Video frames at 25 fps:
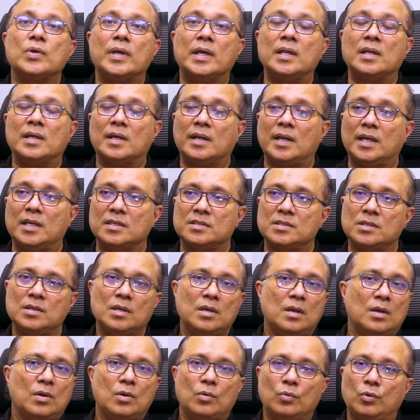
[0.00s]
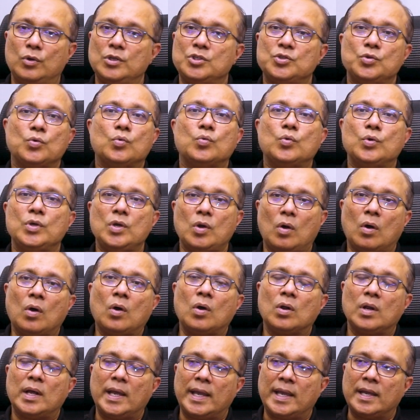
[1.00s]
increased, which we
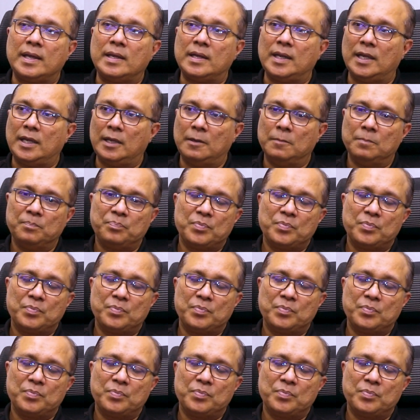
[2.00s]
all agree.